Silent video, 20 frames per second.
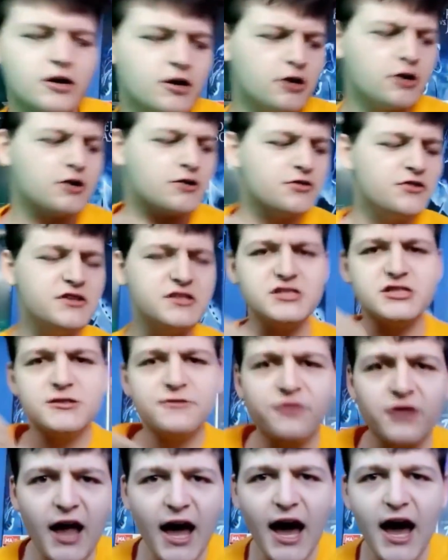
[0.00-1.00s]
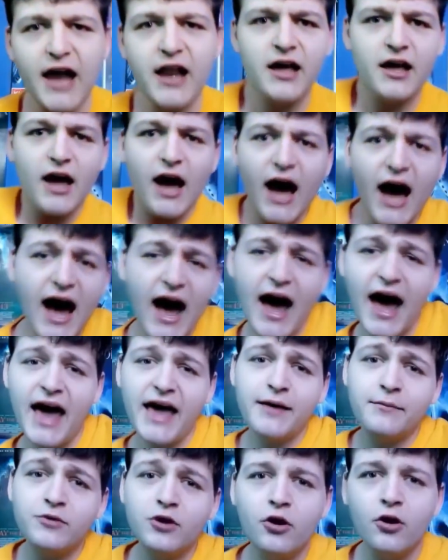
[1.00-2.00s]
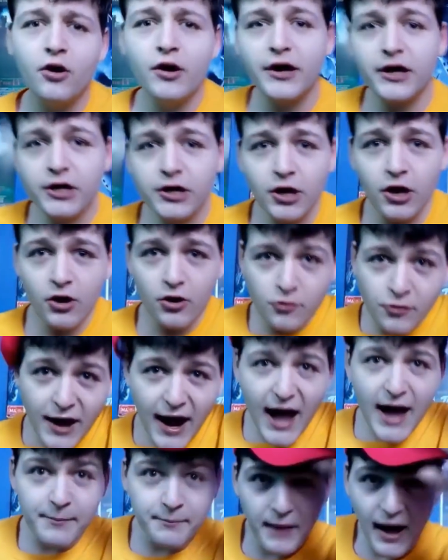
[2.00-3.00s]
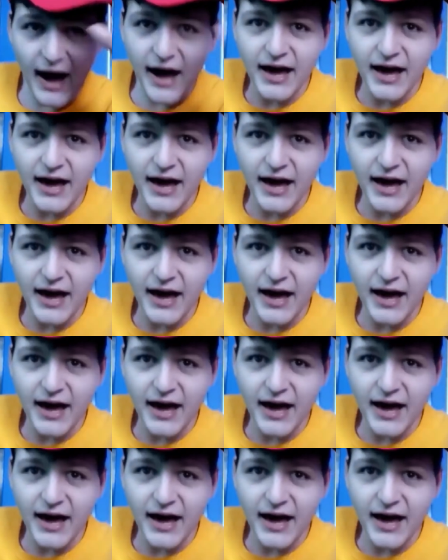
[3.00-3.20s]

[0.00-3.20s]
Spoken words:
earth is flat. I am going to go grab my